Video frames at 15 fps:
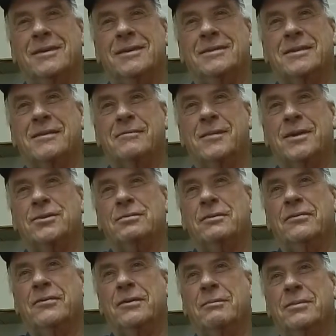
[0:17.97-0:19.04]
As I mentioned
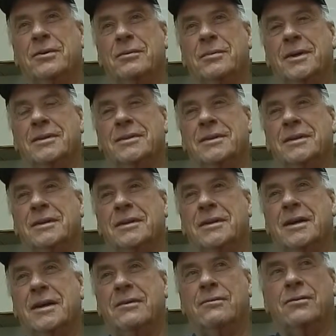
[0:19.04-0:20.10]
before, Bill Muncie and
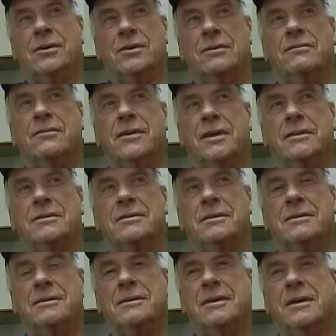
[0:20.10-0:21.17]
I were good friends,
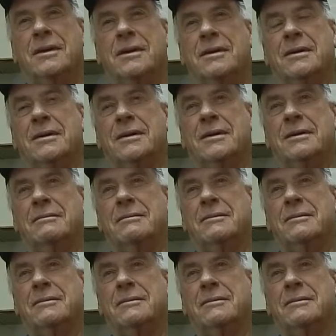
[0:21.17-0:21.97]
and